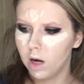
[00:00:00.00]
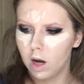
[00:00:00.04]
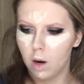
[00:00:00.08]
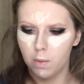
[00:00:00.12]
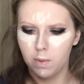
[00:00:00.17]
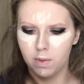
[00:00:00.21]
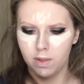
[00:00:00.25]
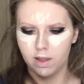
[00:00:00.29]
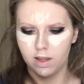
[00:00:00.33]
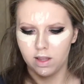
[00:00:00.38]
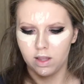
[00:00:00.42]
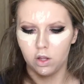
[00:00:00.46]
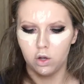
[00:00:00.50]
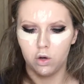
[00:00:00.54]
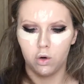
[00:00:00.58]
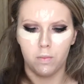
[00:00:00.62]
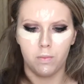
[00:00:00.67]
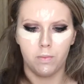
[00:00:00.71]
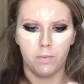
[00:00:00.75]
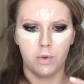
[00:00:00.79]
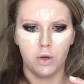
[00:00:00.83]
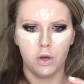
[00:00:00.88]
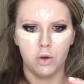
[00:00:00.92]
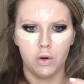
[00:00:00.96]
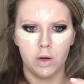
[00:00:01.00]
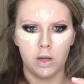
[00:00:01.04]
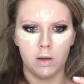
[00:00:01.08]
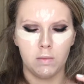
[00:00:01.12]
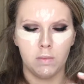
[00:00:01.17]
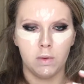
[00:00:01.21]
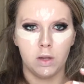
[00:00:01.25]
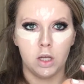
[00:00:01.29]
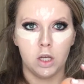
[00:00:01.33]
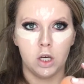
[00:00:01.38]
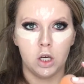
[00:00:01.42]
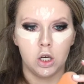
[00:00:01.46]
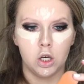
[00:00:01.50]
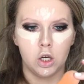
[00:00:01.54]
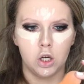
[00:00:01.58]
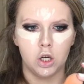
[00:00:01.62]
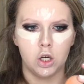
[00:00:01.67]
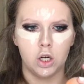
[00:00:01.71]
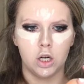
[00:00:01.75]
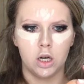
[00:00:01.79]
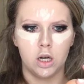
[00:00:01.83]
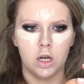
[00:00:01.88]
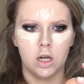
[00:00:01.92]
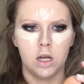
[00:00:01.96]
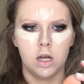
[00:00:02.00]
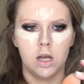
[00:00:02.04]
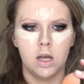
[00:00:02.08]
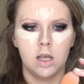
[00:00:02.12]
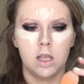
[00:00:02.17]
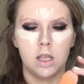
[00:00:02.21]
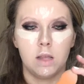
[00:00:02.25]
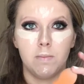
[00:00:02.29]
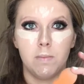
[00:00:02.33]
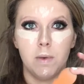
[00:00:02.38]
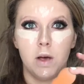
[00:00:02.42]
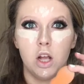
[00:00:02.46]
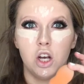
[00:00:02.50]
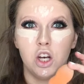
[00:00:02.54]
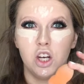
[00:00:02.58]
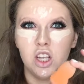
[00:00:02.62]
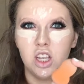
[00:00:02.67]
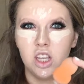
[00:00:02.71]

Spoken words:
to go with this little beauty blender sponge.